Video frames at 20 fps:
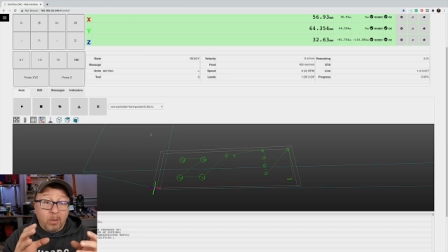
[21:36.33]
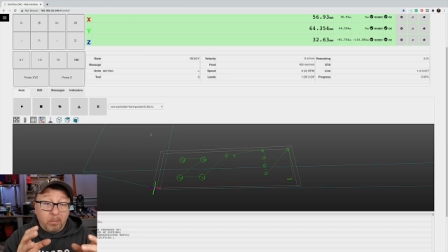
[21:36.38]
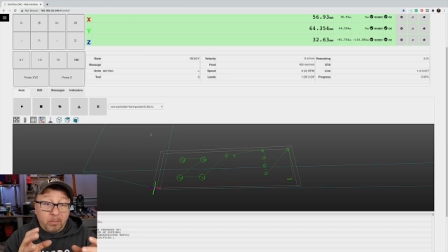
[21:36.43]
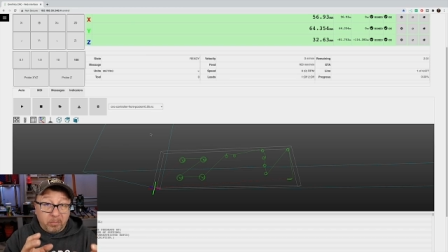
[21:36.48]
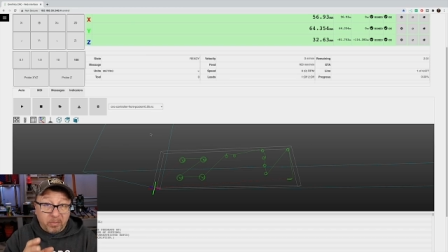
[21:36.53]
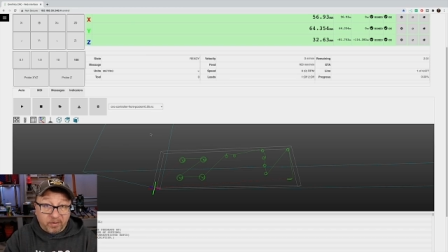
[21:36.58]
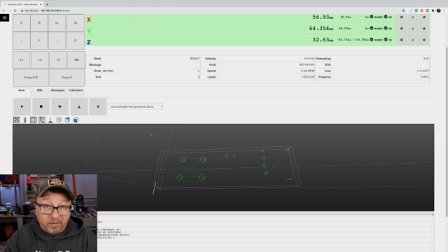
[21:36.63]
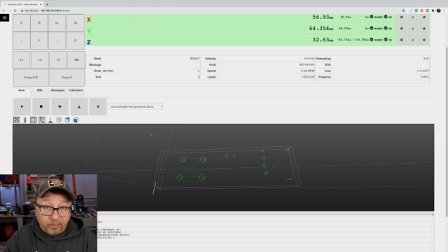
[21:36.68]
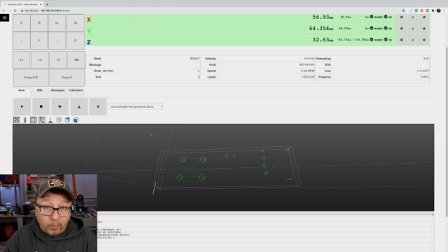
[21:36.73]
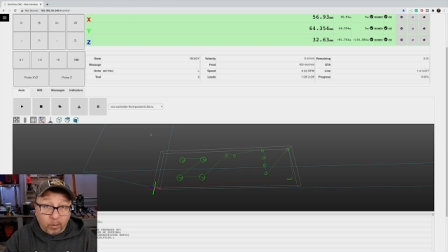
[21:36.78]

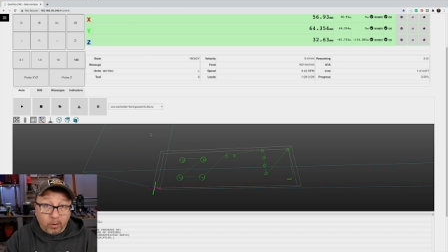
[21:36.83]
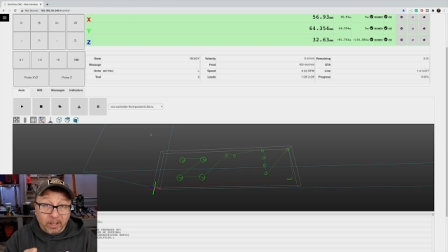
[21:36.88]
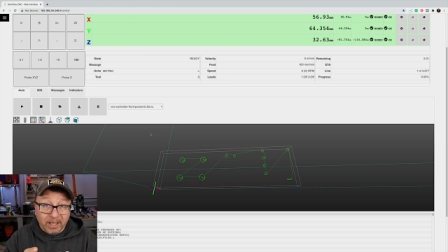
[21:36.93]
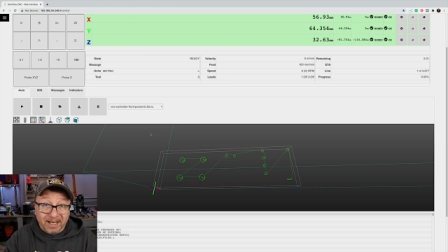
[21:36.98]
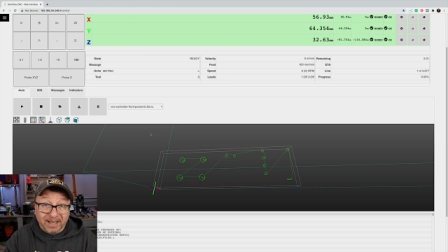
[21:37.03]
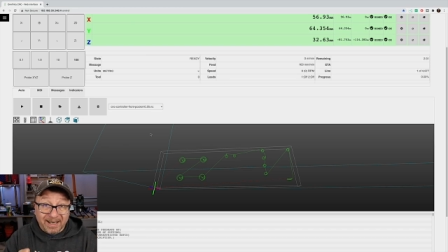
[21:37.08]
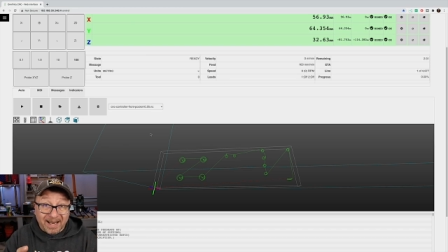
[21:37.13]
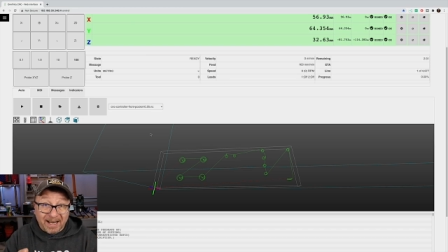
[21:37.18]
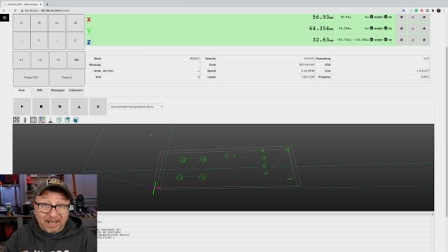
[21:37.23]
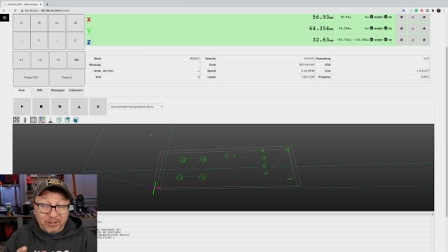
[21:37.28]
before
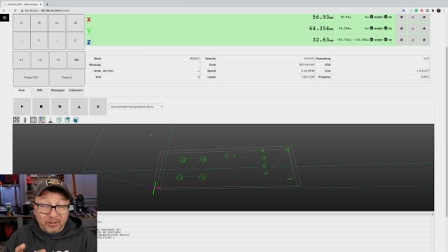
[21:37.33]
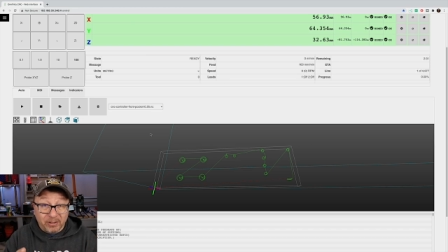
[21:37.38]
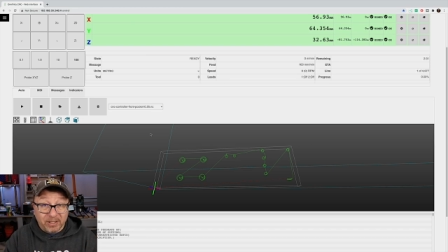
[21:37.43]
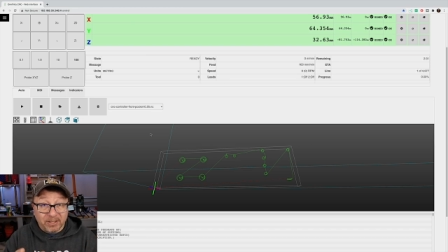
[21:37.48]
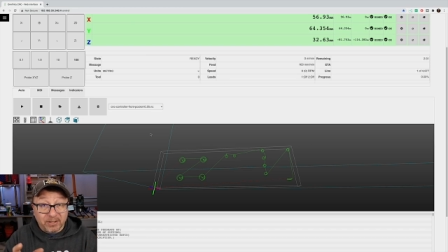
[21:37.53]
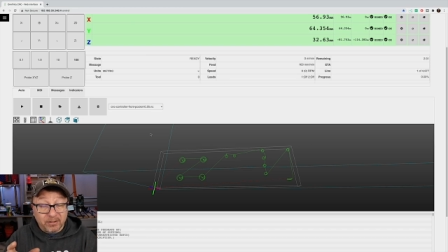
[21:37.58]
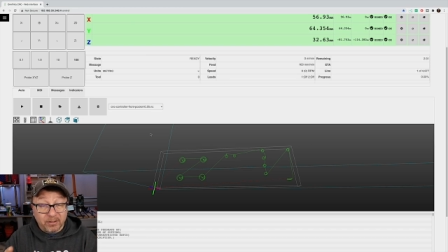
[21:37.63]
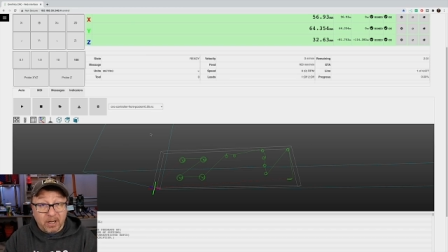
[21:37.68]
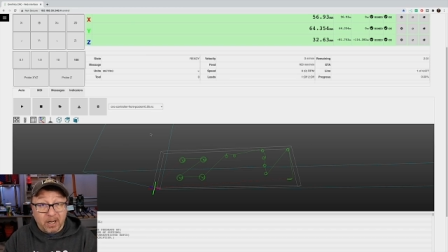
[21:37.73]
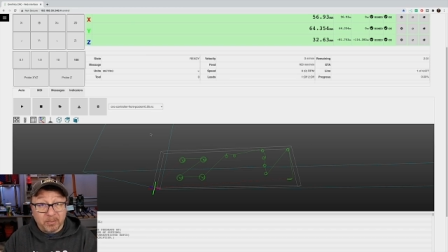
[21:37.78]
it actually
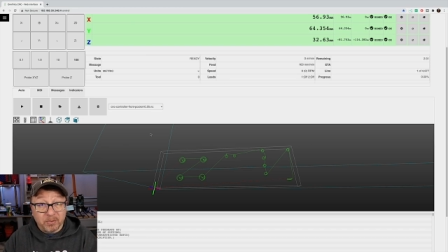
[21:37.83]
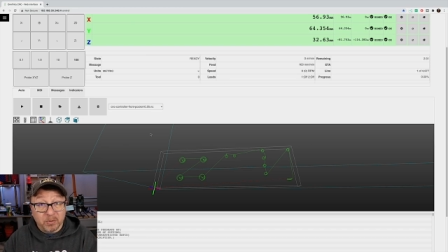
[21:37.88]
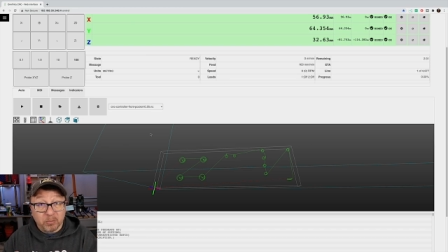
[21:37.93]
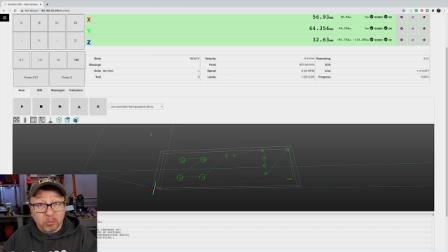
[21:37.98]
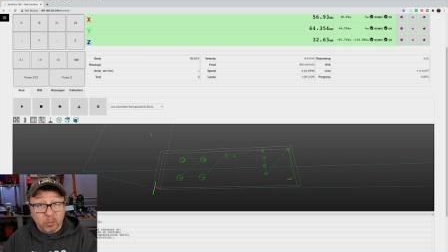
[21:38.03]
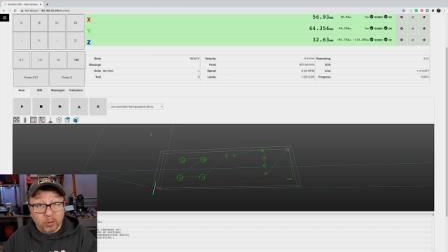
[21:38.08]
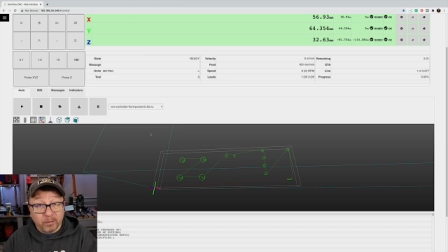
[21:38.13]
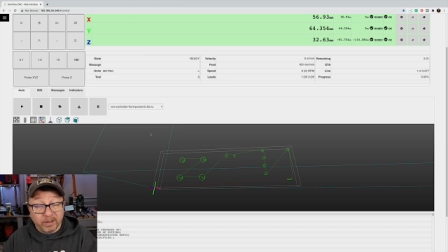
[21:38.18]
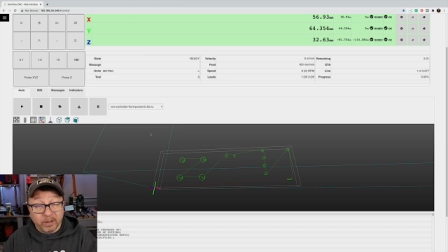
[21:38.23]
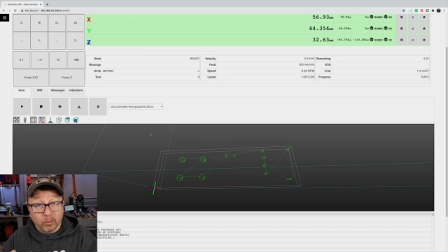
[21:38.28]
stops
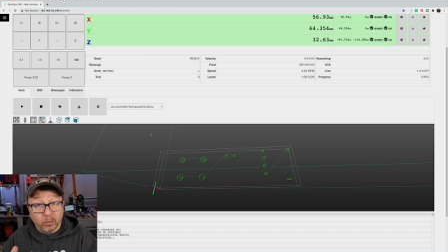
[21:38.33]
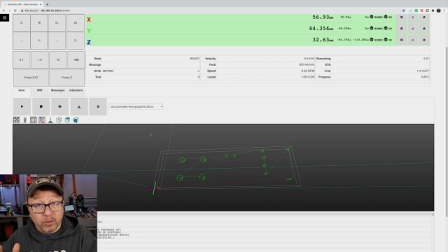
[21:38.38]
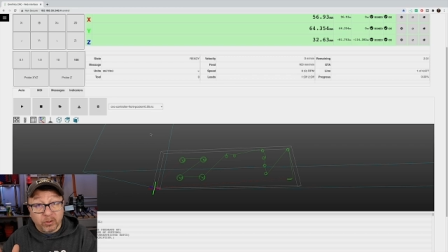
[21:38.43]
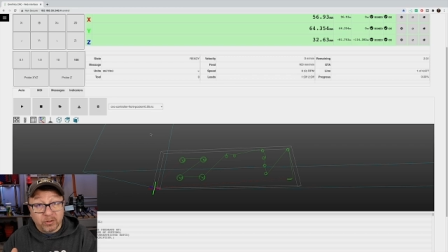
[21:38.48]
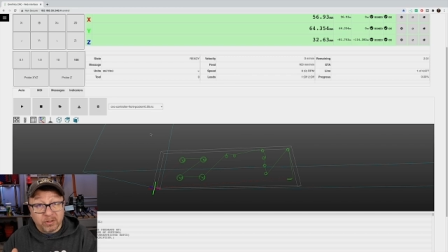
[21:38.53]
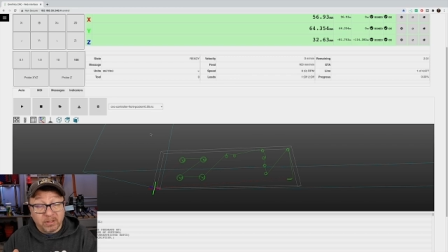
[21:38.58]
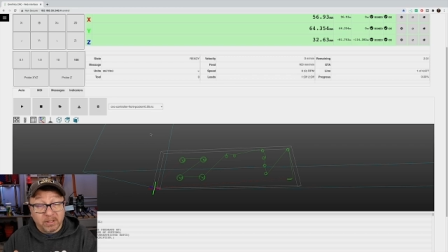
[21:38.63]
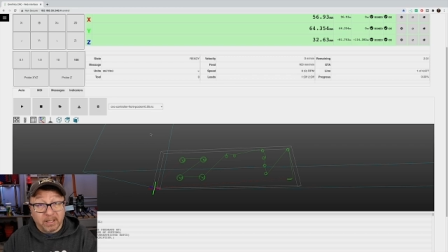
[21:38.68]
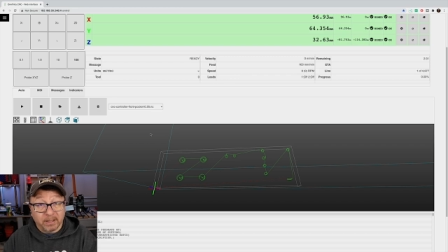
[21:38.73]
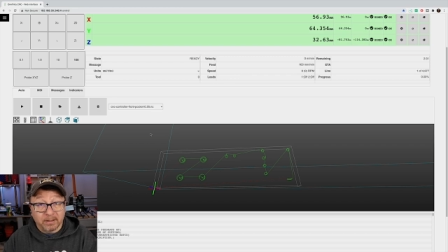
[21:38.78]
moving when you
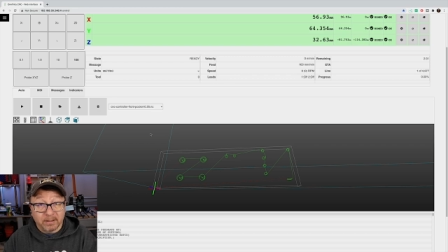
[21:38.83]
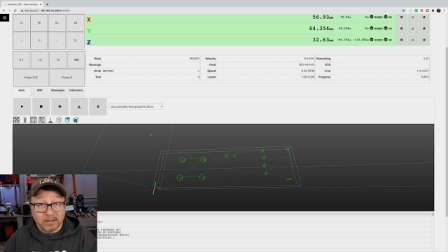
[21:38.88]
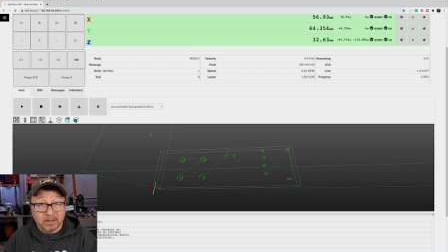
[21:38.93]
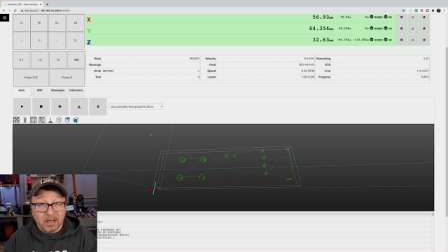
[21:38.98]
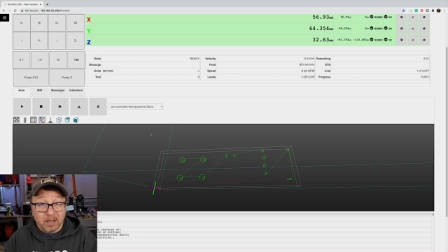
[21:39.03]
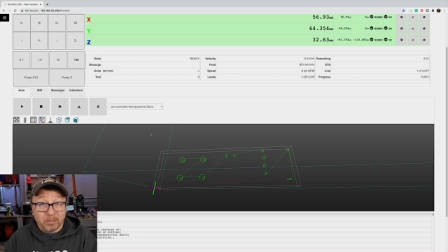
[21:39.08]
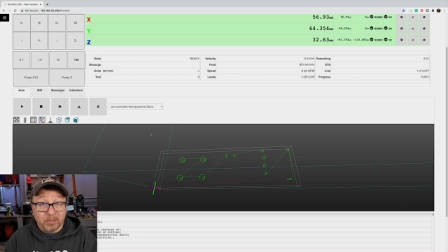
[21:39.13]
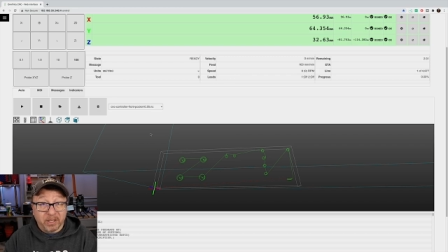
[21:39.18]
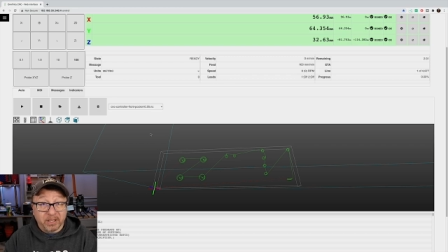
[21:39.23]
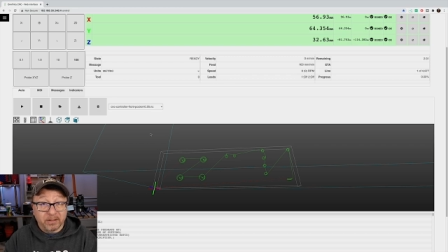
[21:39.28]
select the
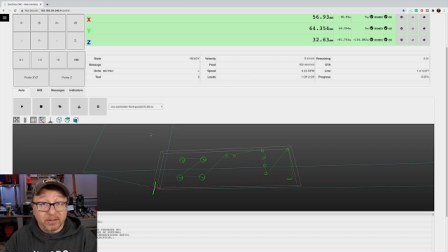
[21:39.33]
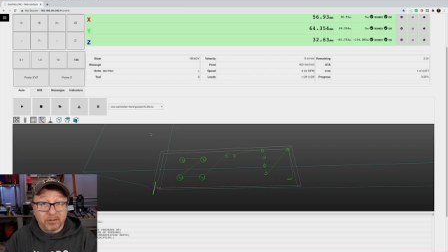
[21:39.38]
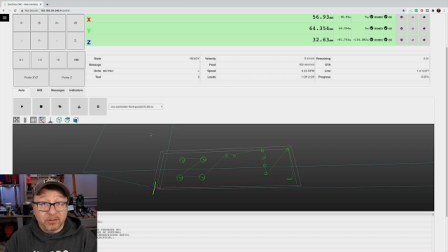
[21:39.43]
stop button.